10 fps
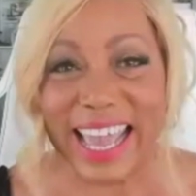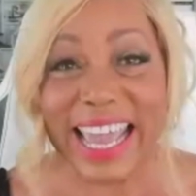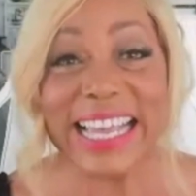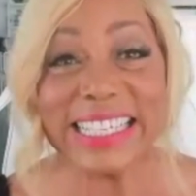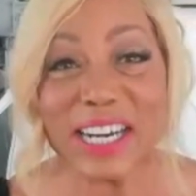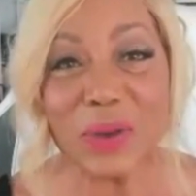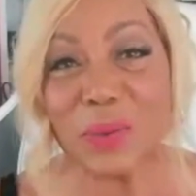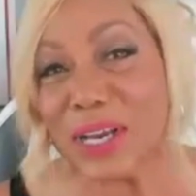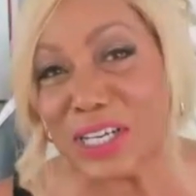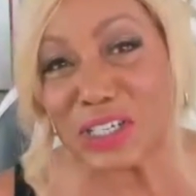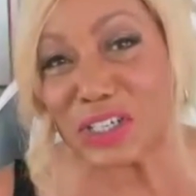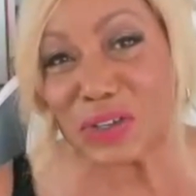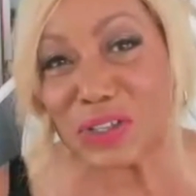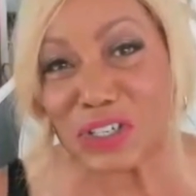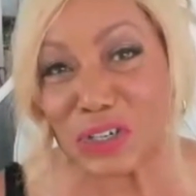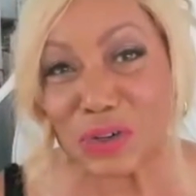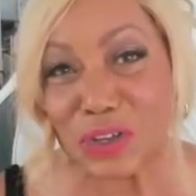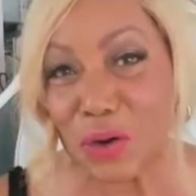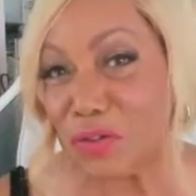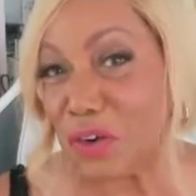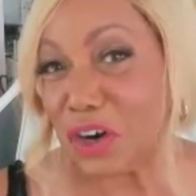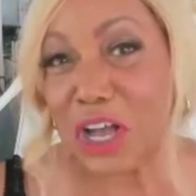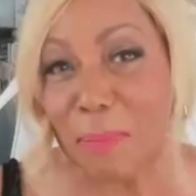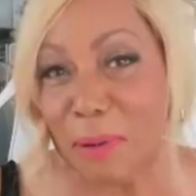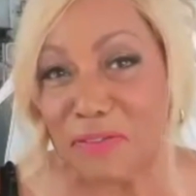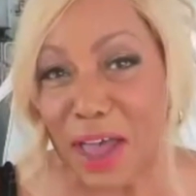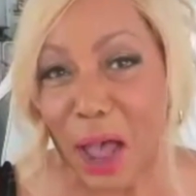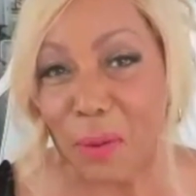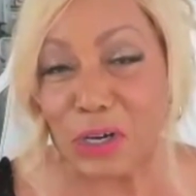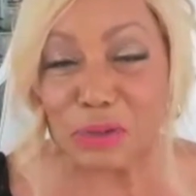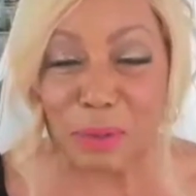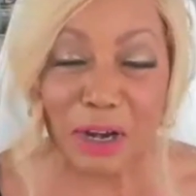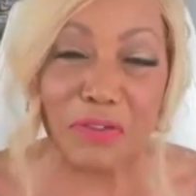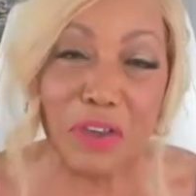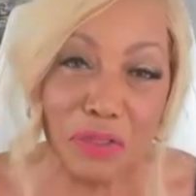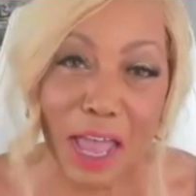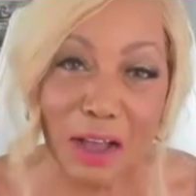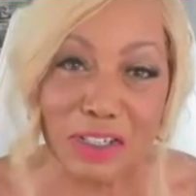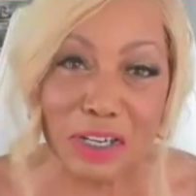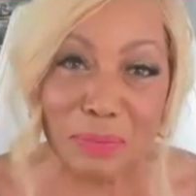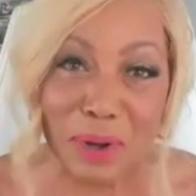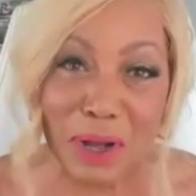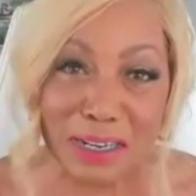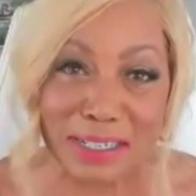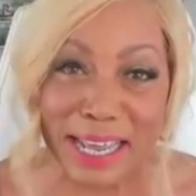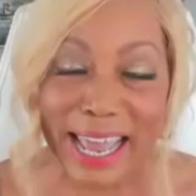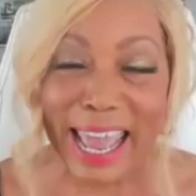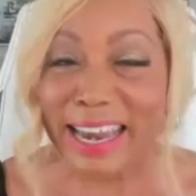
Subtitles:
He said he went into the studio for a couple of hours, made a few thousand bucks,